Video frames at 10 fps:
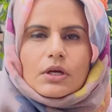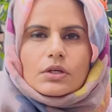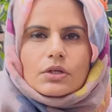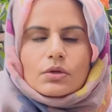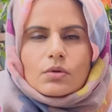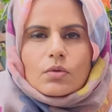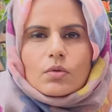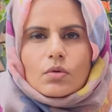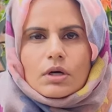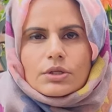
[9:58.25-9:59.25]

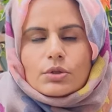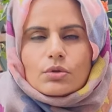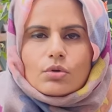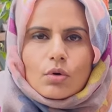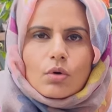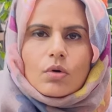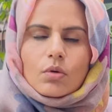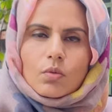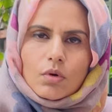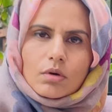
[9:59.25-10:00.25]
you
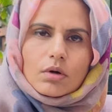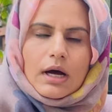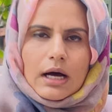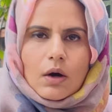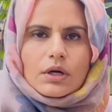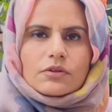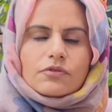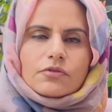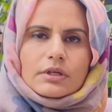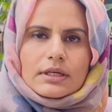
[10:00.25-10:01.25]
know how
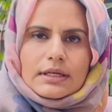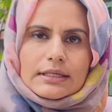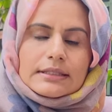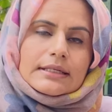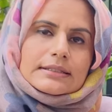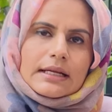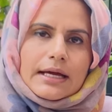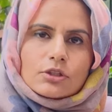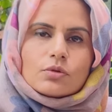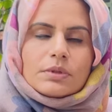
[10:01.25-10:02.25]
it is
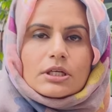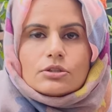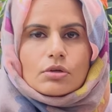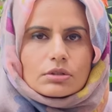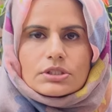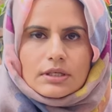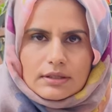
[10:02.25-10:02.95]
like to be a doctor